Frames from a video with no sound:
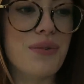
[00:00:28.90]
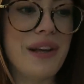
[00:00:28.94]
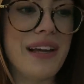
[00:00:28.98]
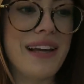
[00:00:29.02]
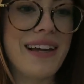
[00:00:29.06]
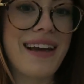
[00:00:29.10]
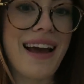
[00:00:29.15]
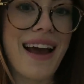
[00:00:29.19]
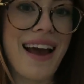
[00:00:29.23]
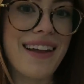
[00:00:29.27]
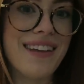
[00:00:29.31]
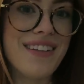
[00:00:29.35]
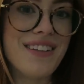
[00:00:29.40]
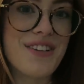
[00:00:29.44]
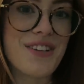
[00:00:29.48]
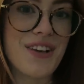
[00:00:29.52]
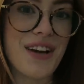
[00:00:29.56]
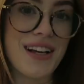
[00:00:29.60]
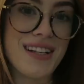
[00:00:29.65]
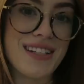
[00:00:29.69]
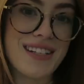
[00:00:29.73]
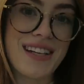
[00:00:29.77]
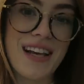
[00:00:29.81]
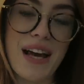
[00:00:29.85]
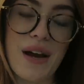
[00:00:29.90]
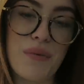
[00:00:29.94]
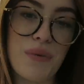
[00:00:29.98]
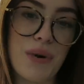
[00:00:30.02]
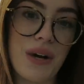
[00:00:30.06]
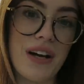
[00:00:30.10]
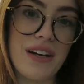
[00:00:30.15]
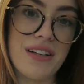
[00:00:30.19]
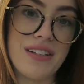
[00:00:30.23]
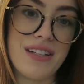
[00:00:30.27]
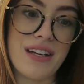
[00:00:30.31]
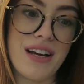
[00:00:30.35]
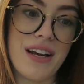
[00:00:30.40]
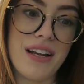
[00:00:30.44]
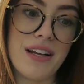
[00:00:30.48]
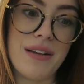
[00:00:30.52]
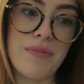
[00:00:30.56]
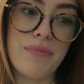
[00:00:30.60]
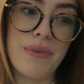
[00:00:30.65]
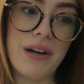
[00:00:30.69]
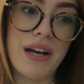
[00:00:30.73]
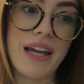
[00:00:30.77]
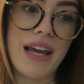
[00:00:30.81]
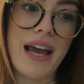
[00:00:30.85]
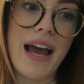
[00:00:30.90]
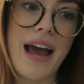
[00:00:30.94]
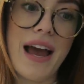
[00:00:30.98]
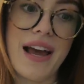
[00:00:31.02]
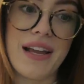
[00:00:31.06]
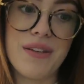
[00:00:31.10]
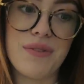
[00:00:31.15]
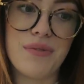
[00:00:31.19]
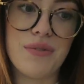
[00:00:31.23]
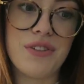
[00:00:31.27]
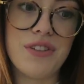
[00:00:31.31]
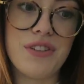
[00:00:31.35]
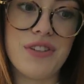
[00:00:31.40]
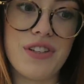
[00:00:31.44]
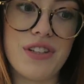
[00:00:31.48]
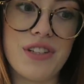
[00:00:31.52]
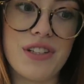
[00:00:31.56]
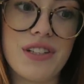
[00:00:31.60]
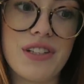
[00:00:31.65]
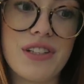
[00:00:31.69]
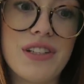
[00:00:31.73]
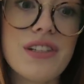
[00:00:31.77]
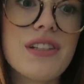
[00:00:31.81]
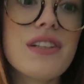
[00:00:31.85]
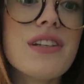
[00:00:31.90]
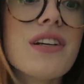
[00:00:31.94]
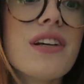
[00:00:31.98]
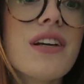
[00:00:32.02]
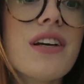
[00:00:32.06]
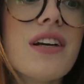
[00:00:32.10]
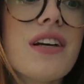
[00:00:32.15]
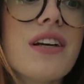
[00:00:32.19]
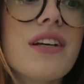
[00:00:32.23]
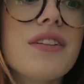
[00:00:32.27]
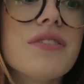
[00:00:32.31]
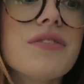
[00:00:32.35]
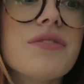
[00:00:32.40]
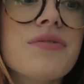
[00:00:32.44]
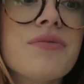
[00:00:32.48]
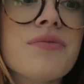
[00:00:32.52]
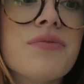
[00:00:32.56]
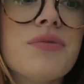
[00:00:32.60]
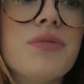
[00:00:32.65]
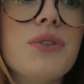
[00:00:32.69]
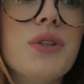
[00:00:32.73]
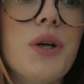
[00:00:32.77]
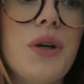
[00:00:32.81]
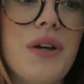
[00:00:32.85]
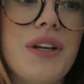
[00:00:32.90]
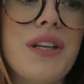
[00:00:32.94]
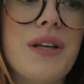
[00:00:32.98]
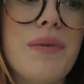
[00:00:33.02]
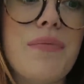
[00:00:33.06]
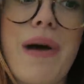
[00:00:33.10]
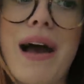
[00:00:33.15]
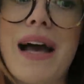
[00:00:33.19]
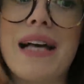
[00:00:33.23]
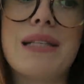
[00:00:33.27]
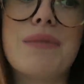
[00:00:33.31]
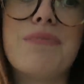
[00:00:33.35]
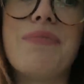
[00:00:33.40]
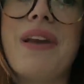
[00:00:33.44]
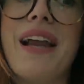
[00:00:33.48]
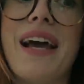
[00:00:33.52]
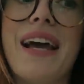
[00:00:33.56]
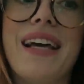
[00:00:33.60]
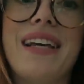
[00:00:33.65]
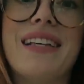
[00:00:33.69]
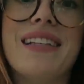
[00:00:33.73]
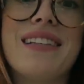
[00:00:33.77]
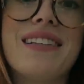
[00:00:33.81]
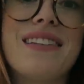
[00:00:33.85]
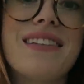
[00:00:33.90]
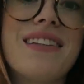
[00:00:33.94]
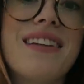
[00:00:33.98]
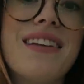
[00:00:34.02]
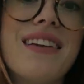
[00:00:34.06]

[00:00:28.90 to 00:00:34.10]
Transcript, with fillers: weekend trying to get work done and my head was just not in the best place.